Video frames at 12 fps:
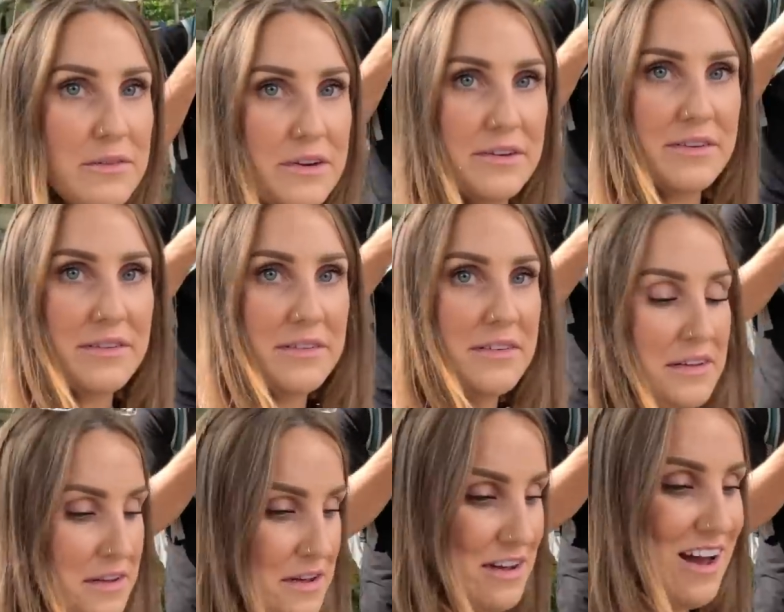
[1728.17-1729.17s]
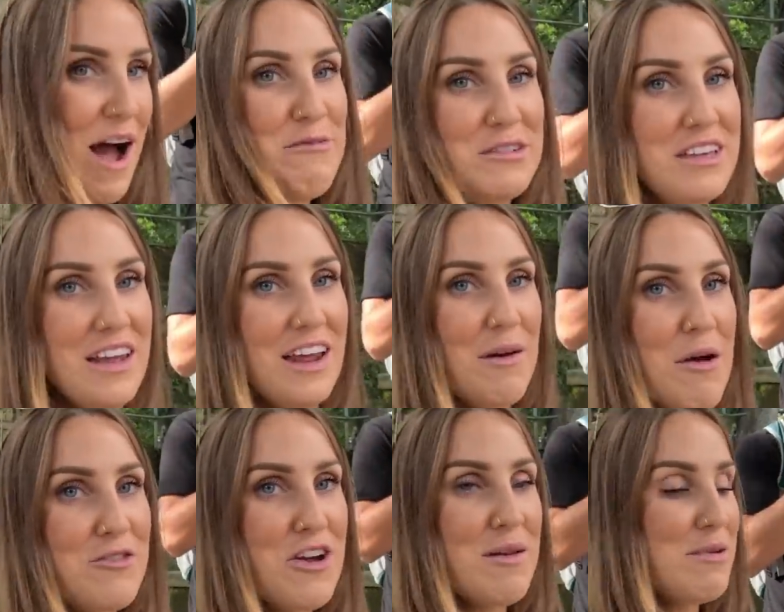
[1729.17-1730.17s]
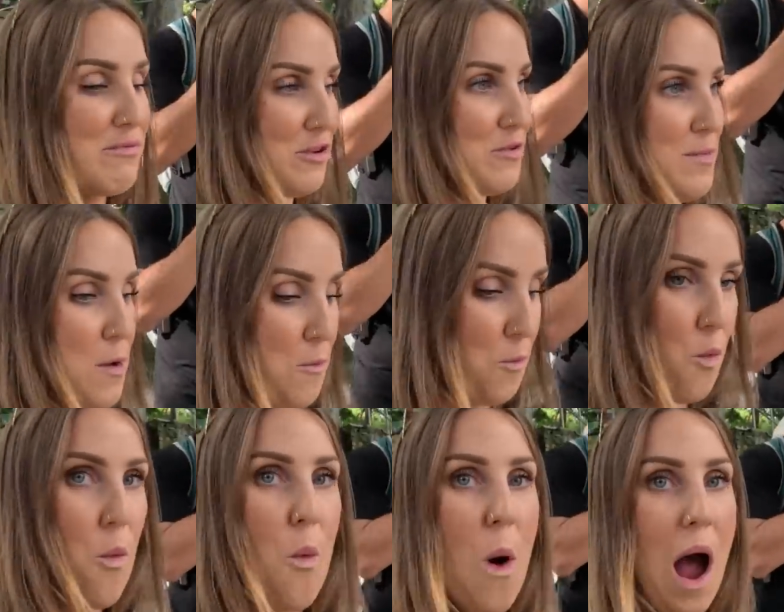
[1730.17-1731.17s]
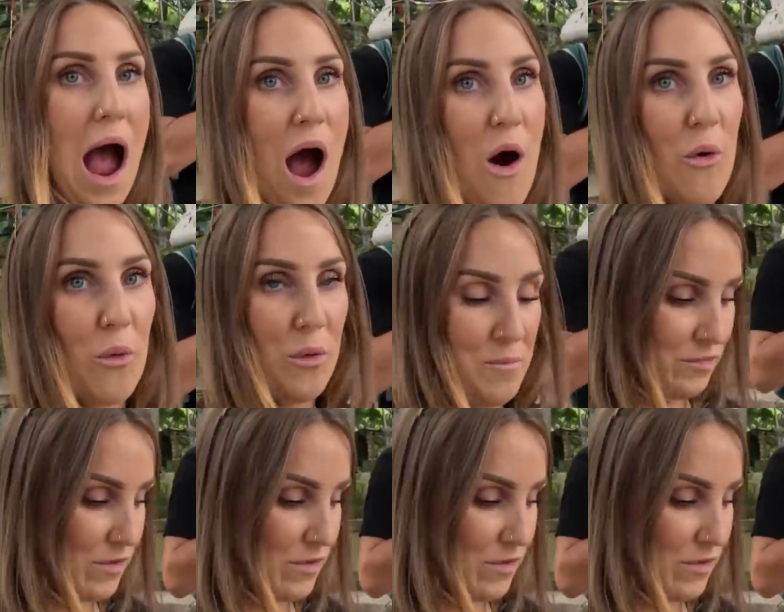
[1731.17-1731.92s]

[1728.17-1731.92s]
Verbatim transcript: Holy. I'm just kidding. I'm not trying to be rude, but wow,